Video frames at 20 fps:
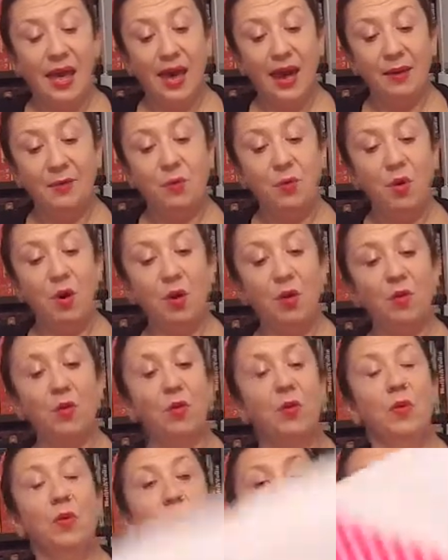And what
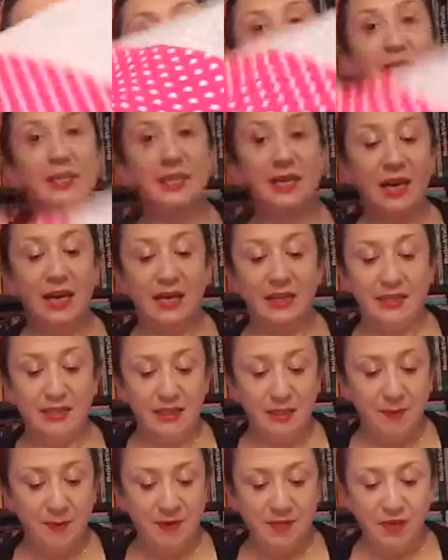is nice,
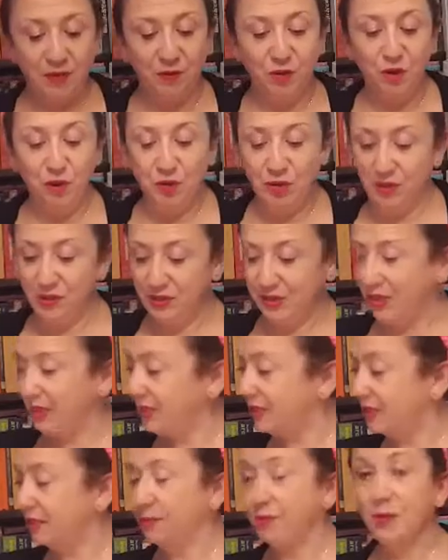especially if you're
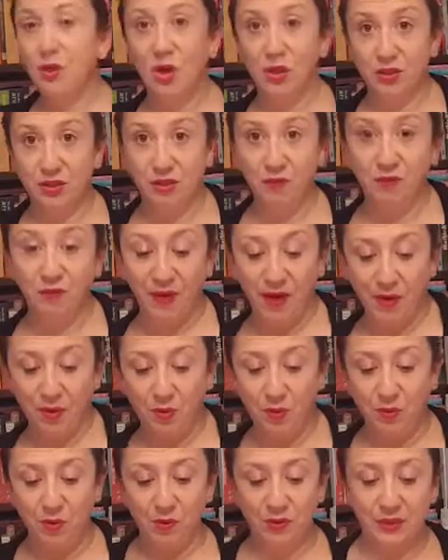using some cotton fat
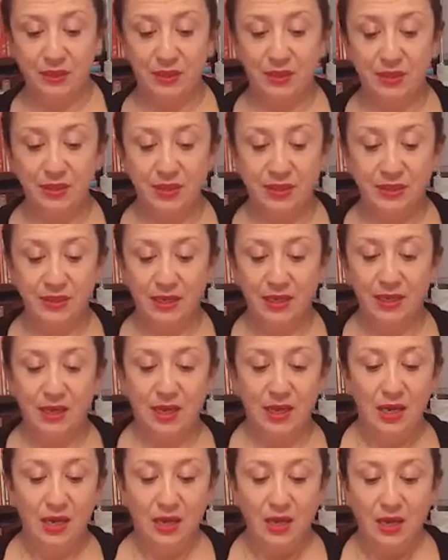quarters,
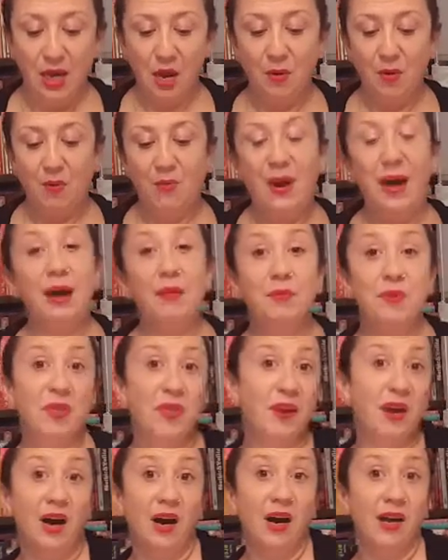go around
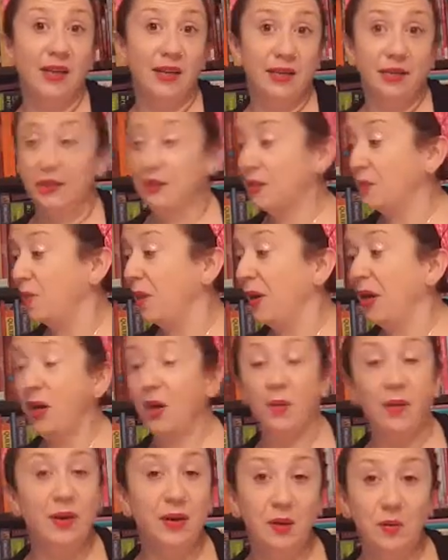with an iron as
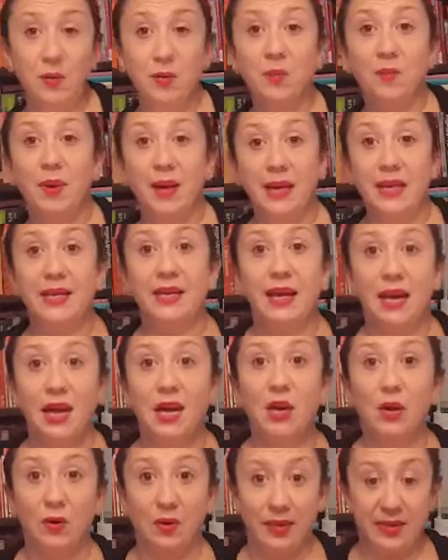well and it will make it a
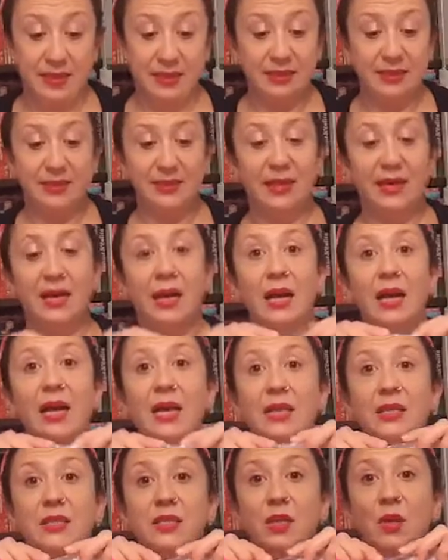lot easier.
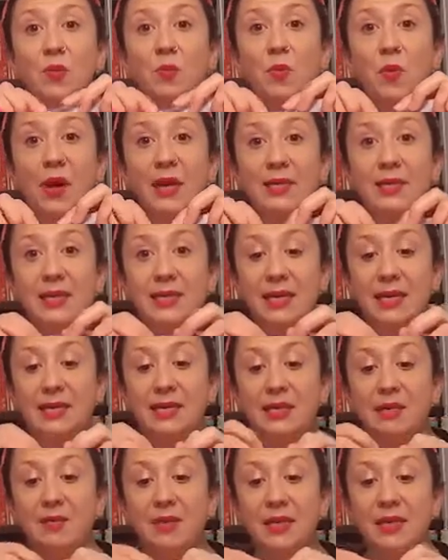So 1
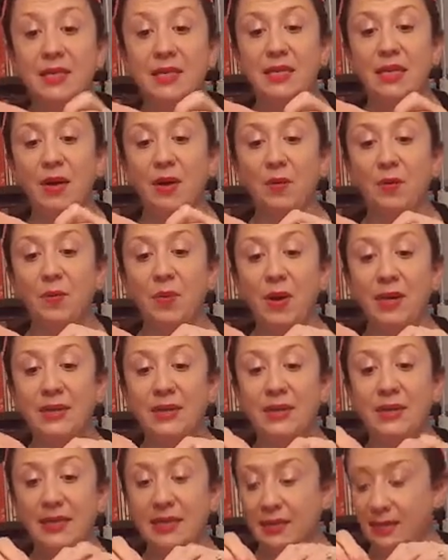centimetre,
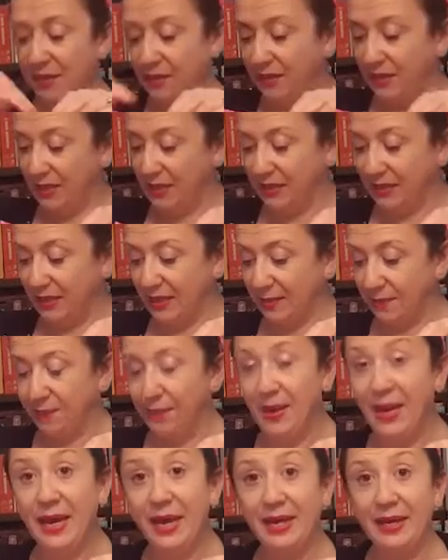1 centimetre,
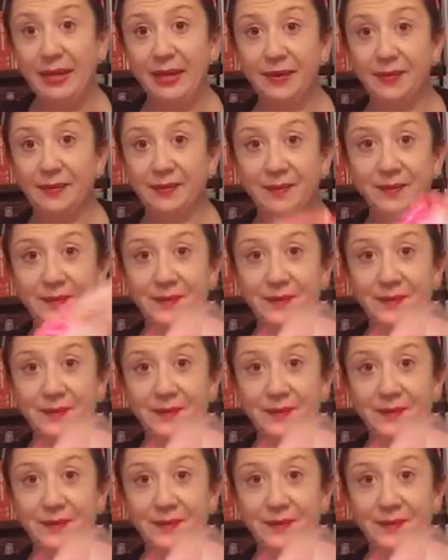pin.